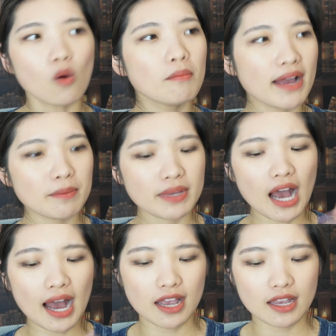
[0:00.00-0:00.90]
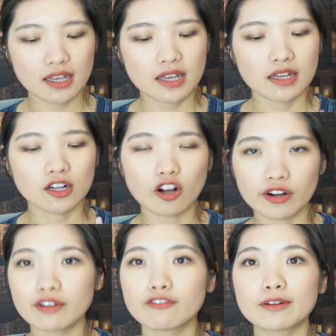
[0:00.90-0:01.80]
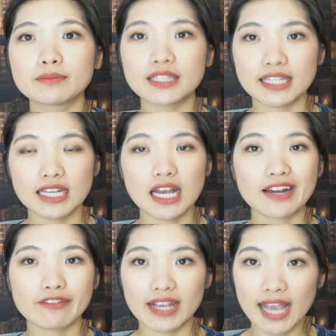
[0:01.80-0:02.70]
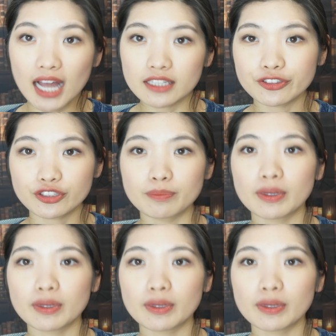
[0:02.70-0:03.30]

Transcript: or maybe I got it from the advent calendar,